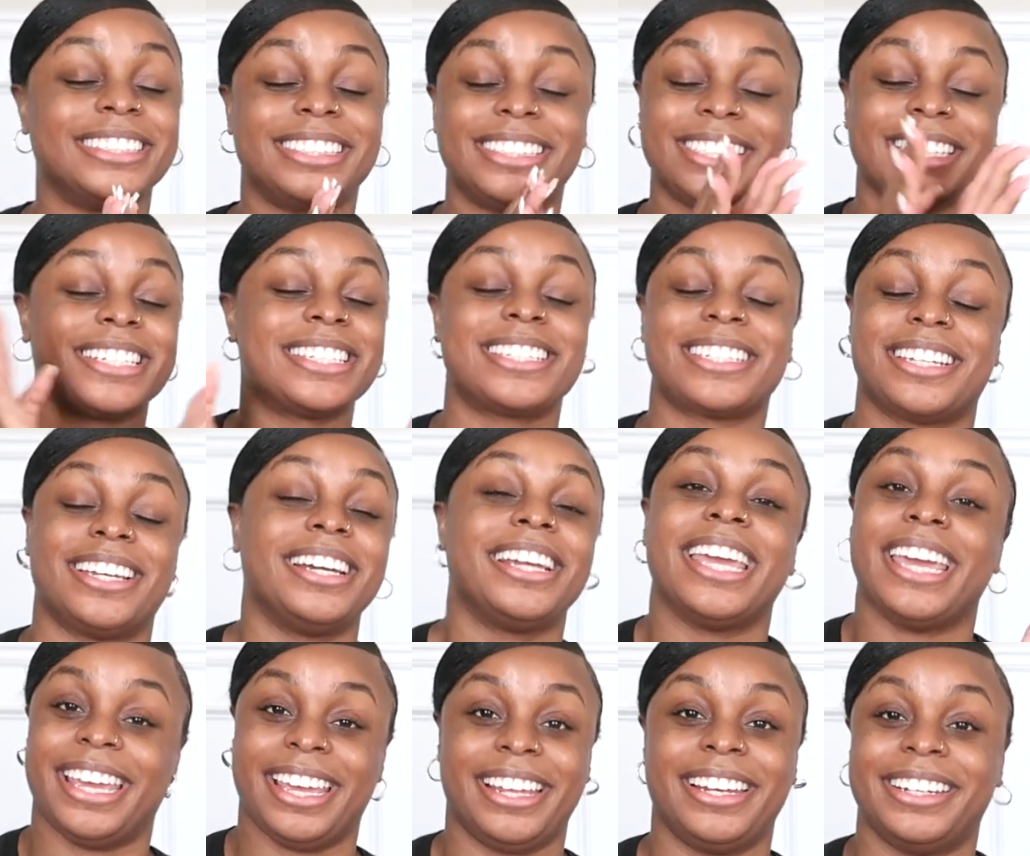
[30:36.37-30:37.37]
just
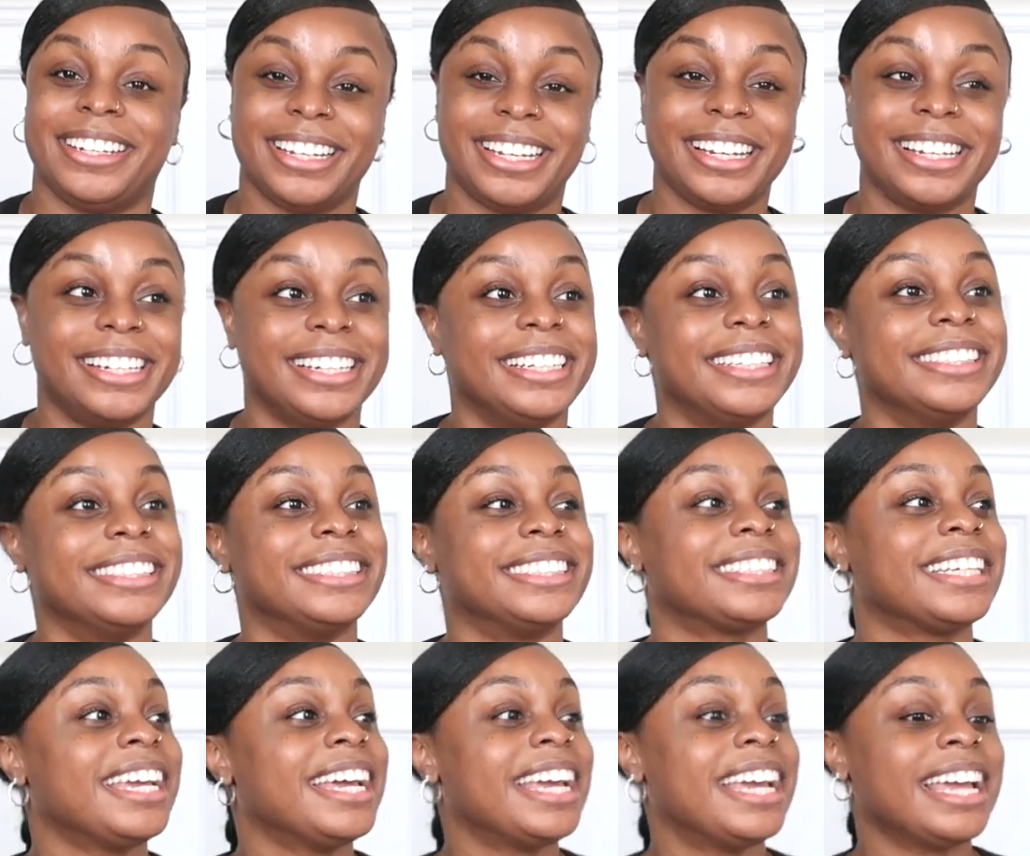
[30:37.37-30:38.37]
again, because